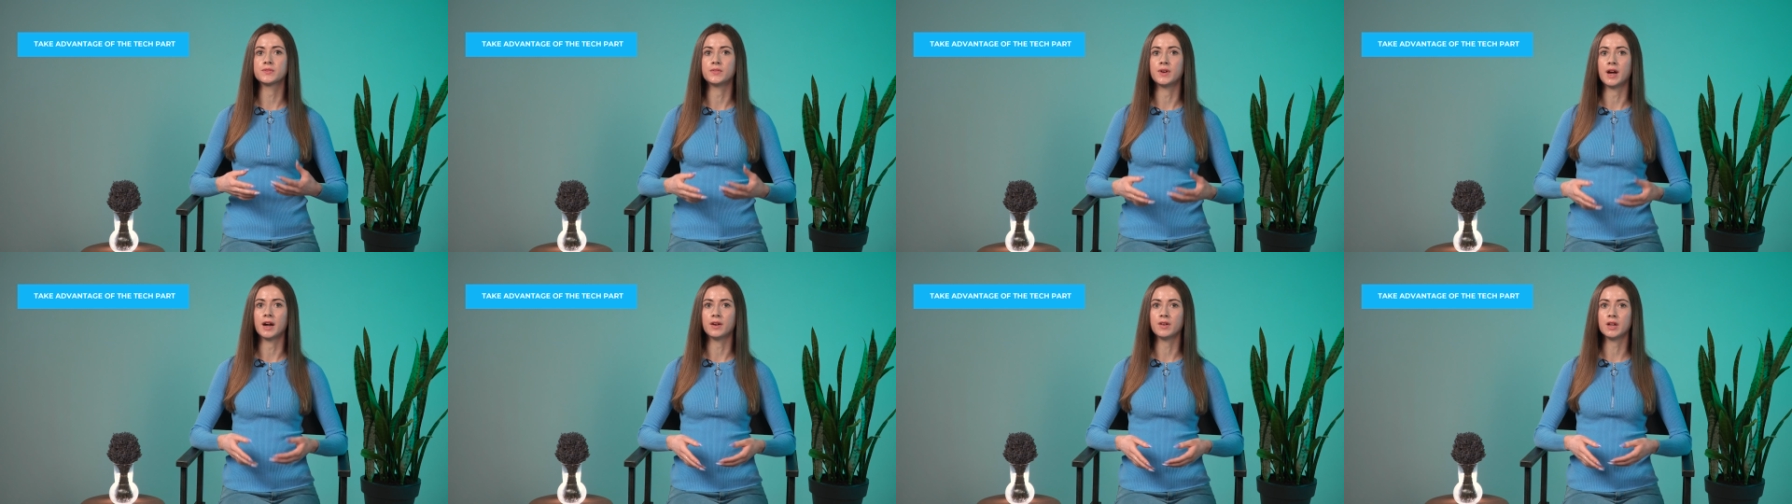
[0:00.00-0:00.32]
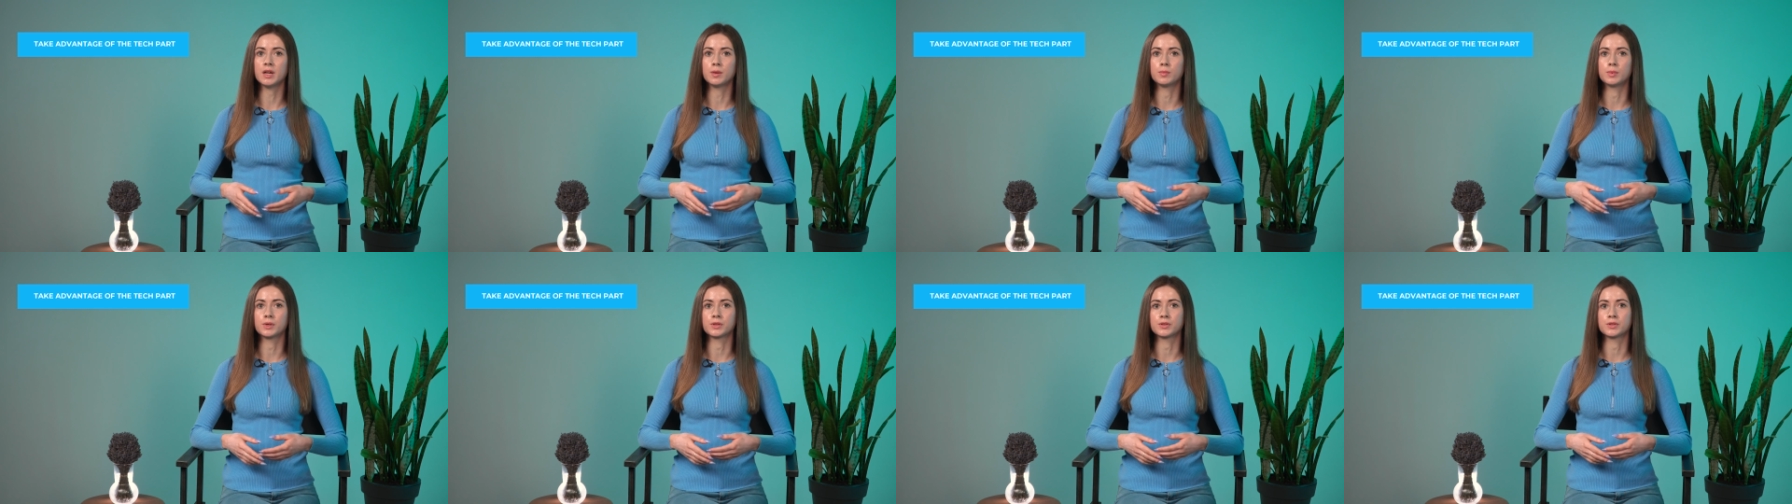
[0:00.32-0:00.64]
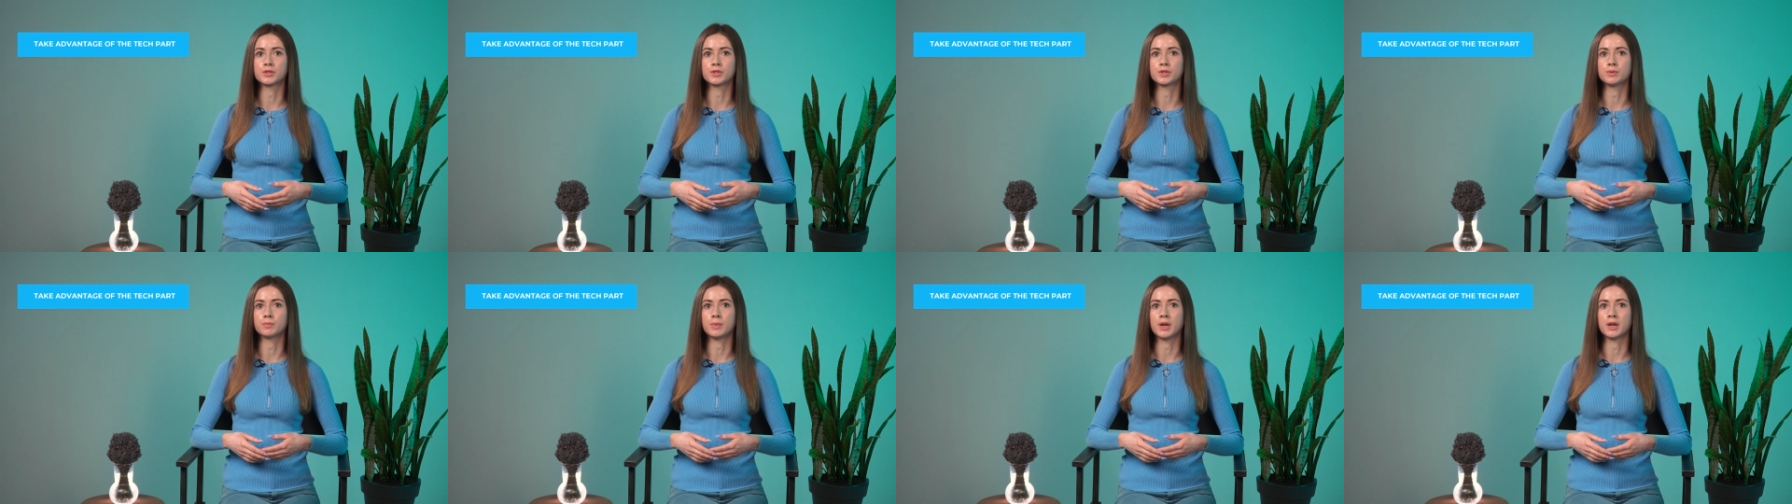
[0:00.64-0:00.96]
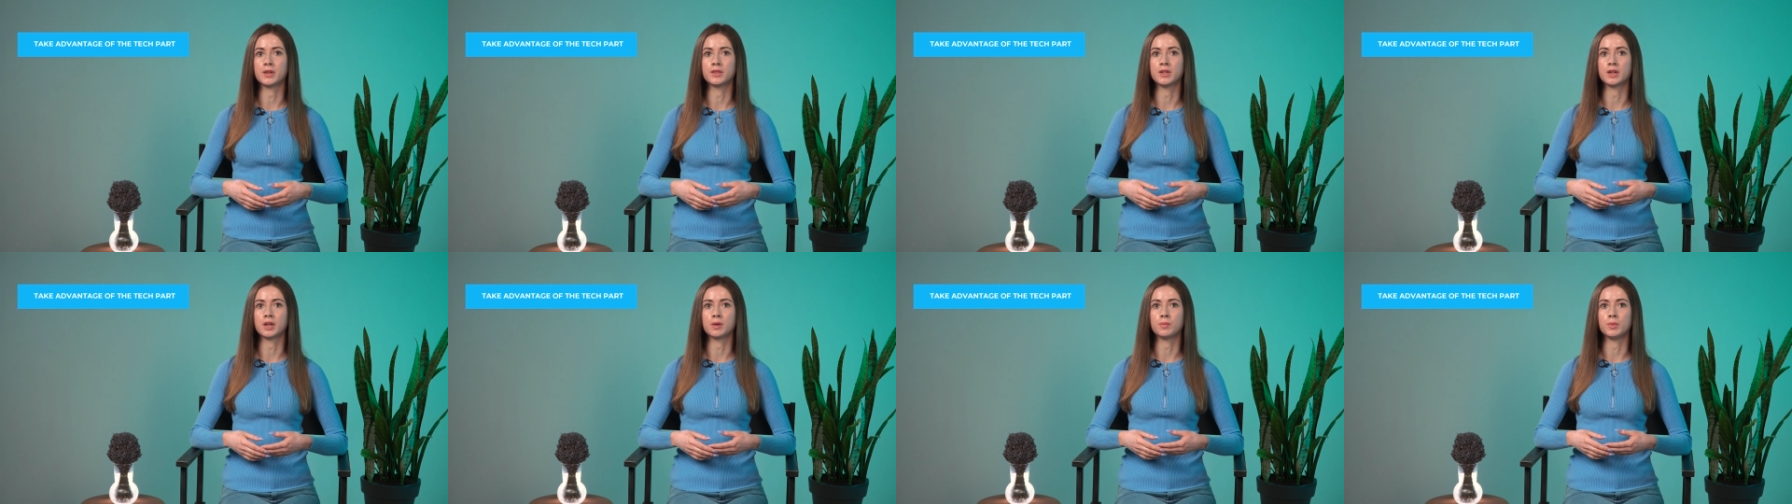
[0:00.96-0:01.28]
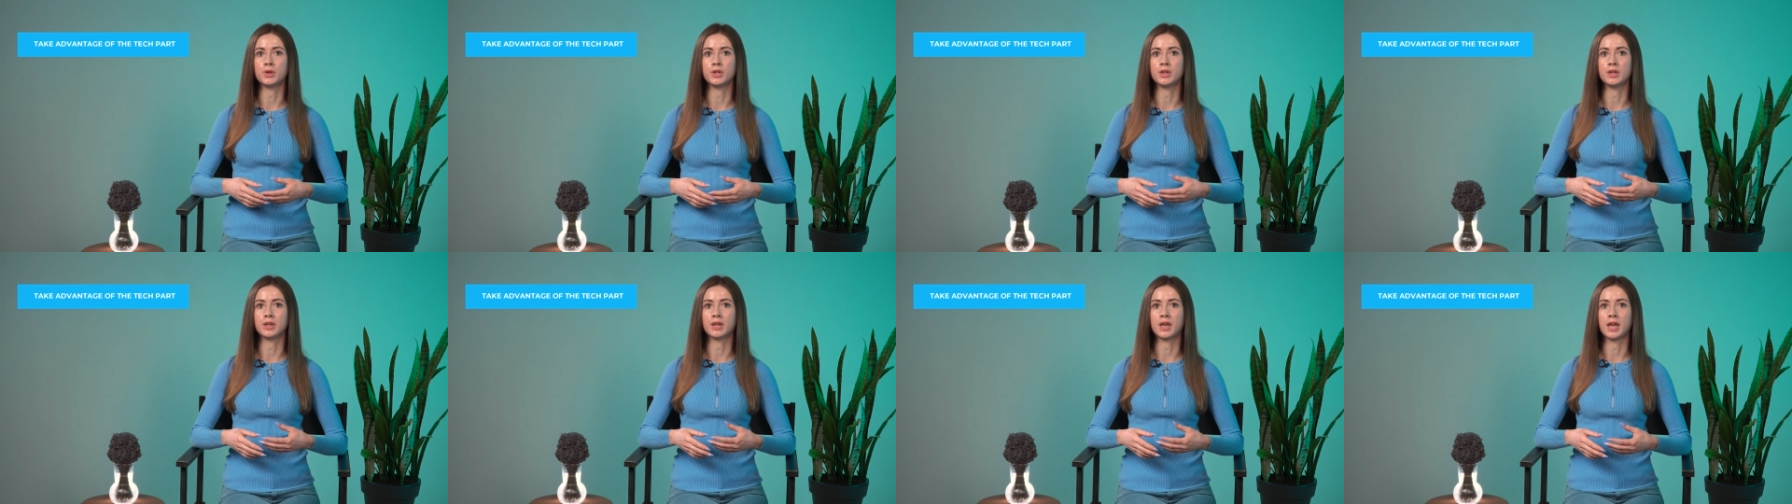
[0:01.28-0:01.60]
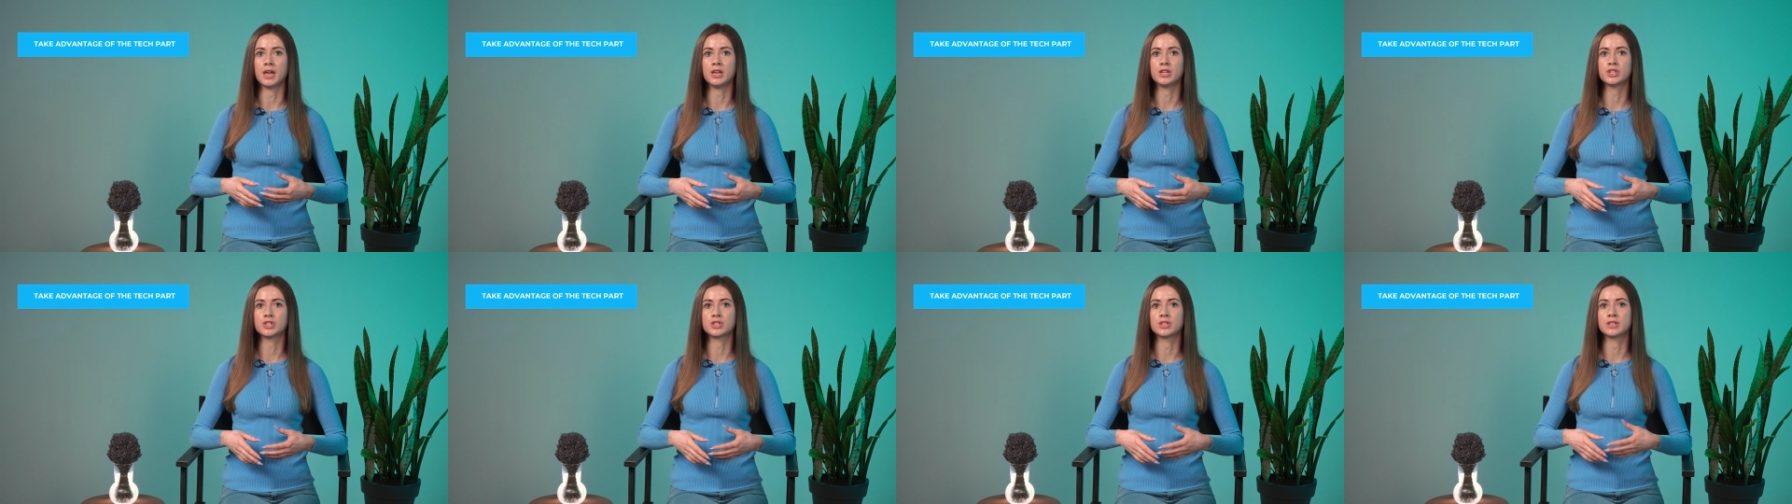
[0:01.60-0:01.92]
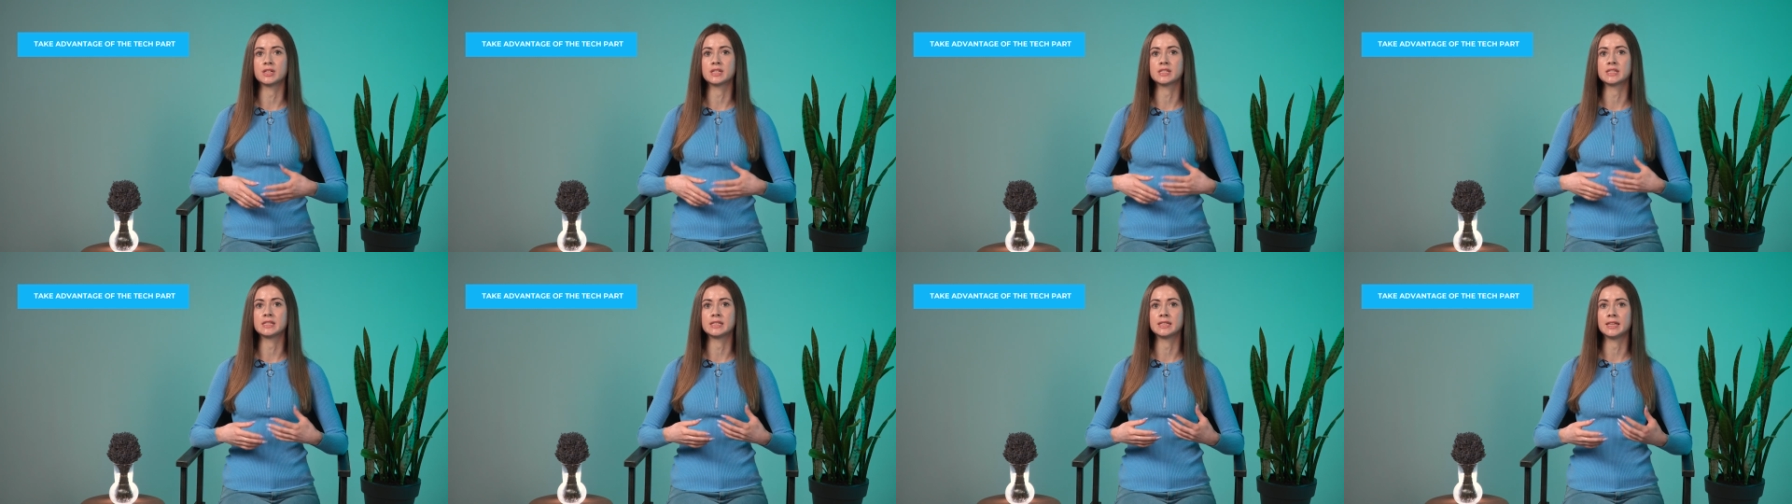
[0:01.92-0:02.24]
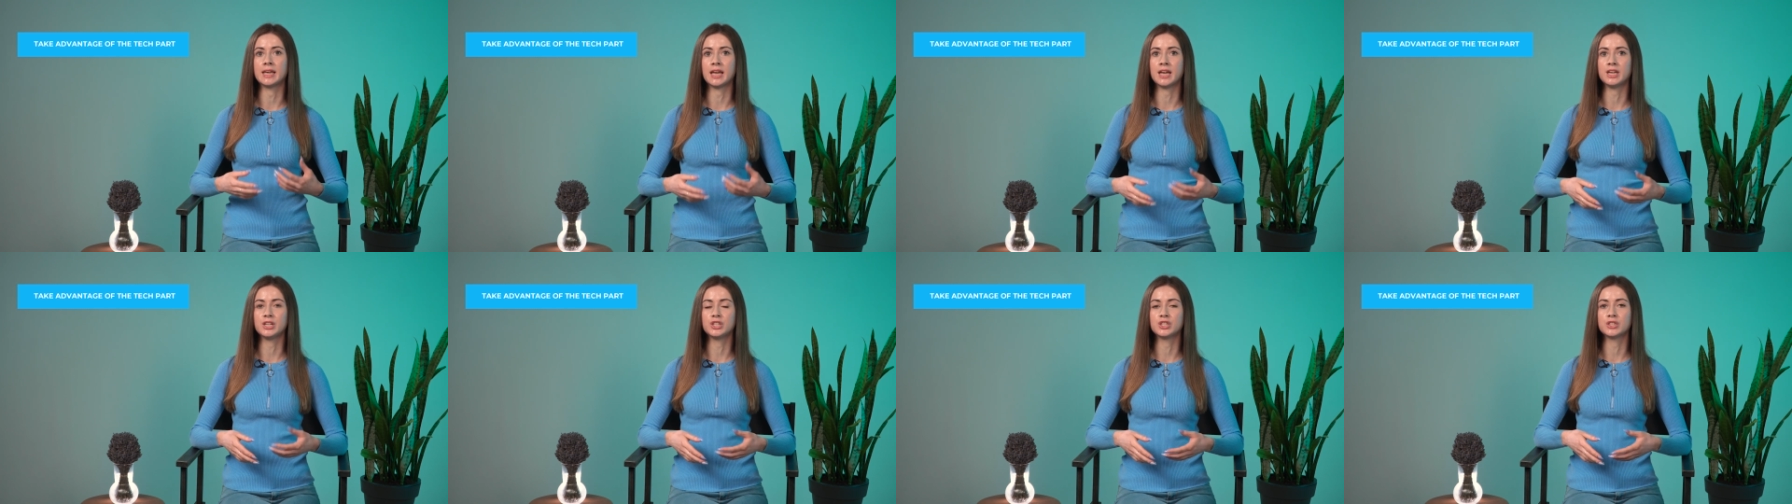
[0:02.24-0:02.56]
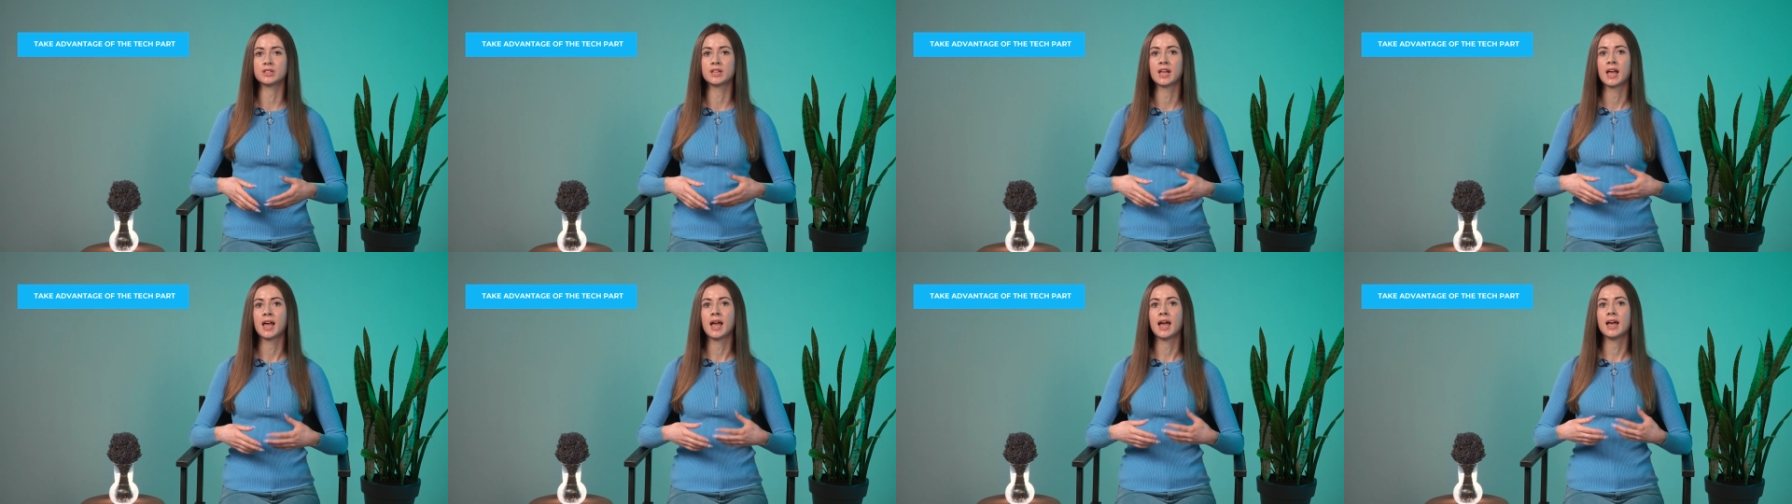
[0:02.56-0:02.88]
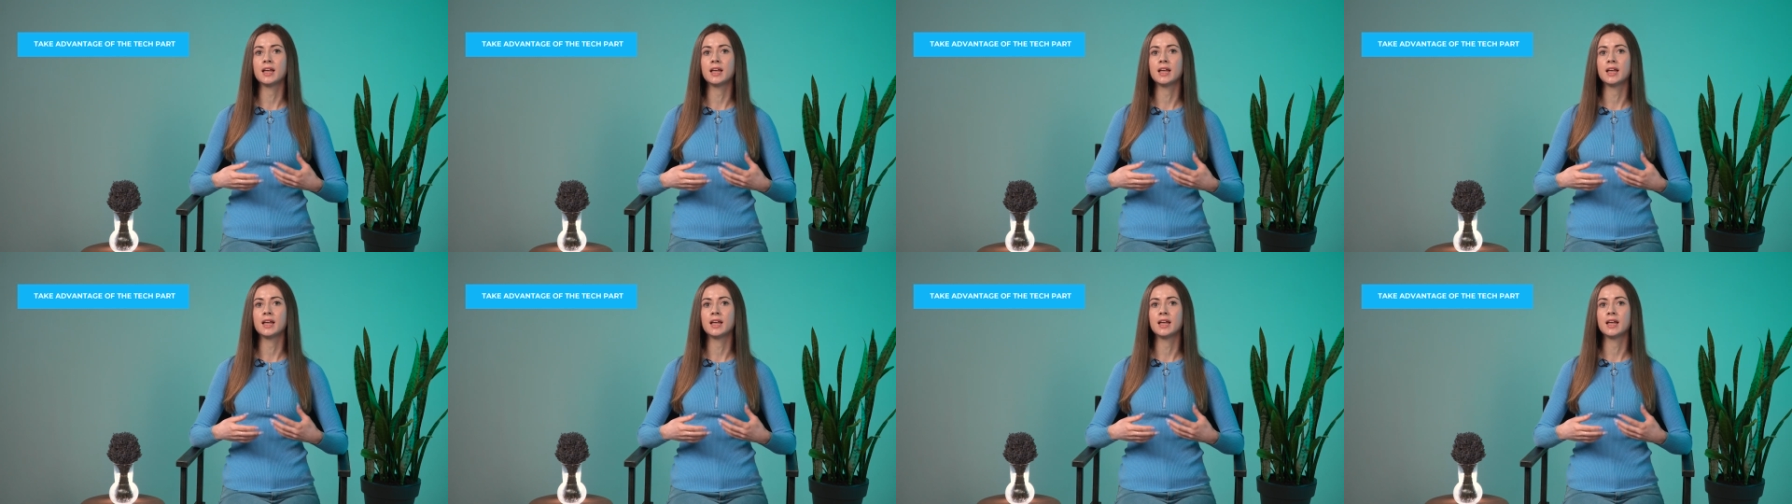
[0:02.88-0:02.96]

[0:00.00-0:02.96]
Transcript: variables to make the communication as engaging